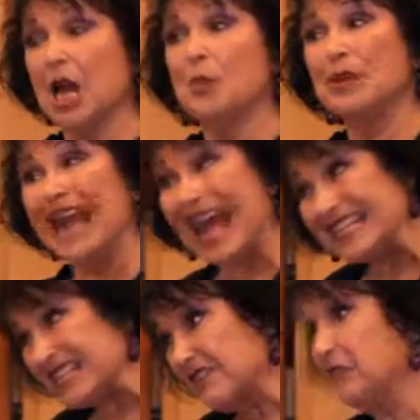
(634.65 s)
but
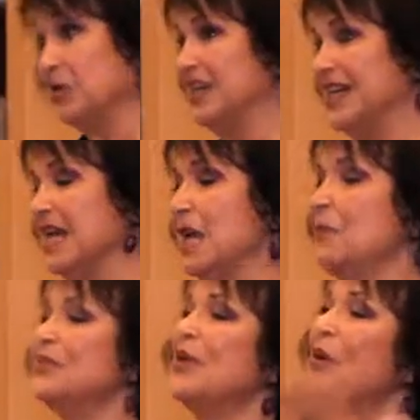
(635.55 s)
ask for it
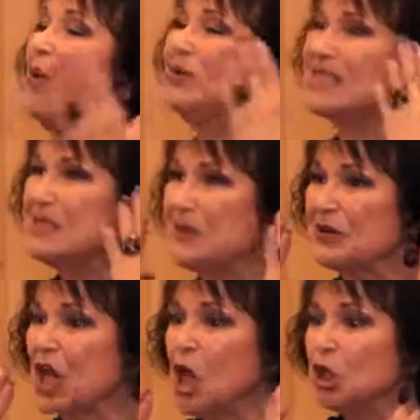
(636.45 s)
but the Holy
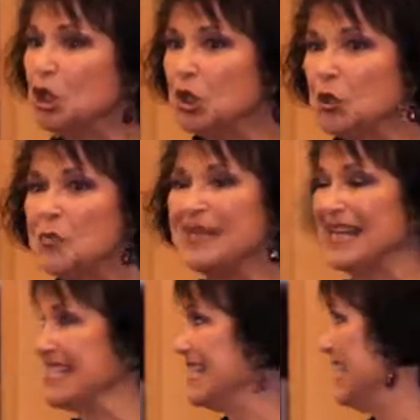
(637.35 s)
Spirit
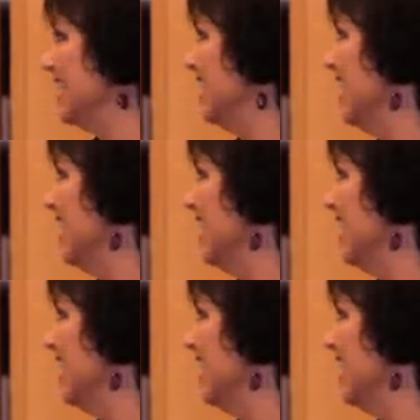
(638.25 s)
illuminates it.